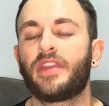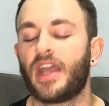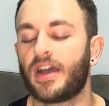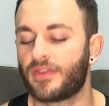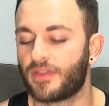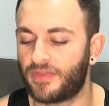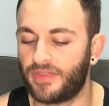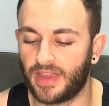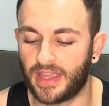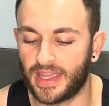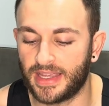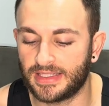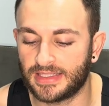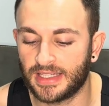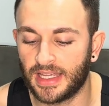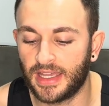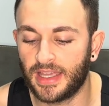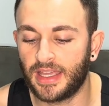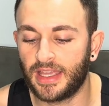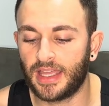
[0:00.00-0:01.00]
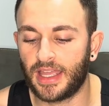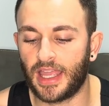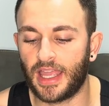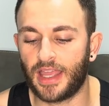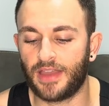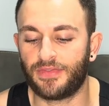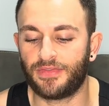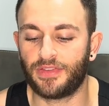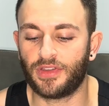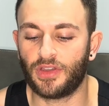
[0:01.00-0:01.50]
The other thing is,
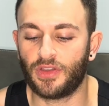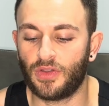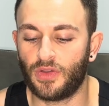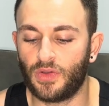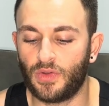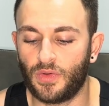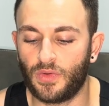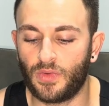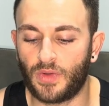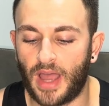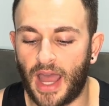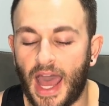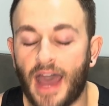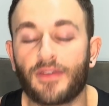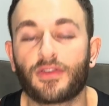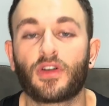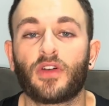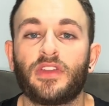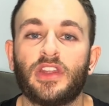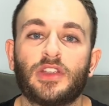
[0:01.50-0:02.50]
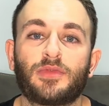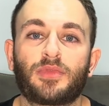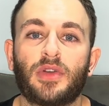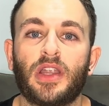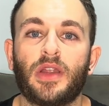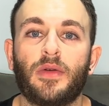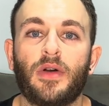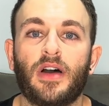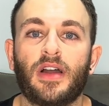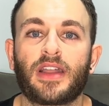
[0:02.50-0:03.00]
if you have got this
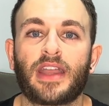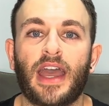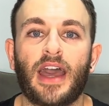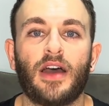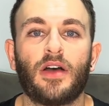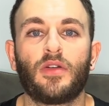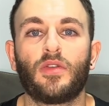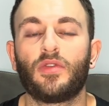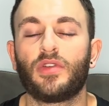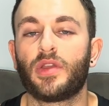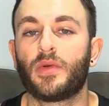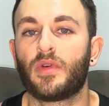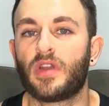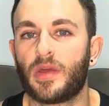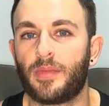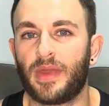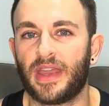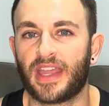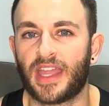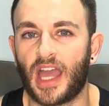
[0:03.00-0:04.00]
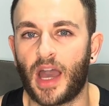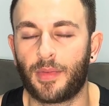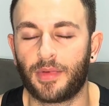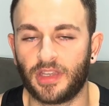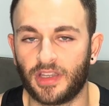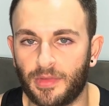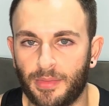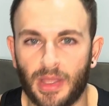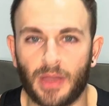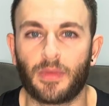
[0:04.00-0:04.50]
pre-workout or you want to pick it up
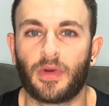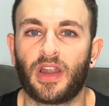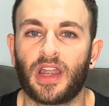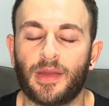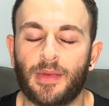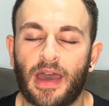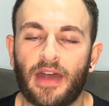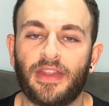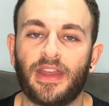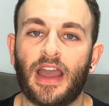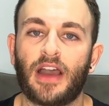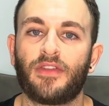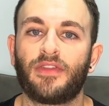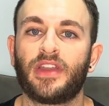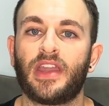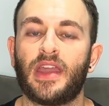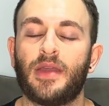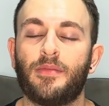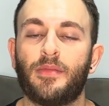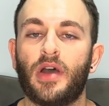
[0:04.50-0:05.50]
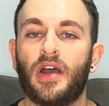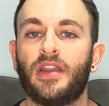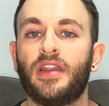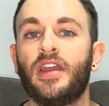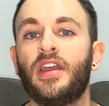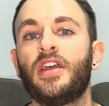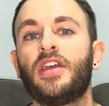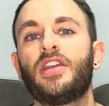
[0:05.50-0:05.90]
and you're a bit worried about the alpha-yihimbine,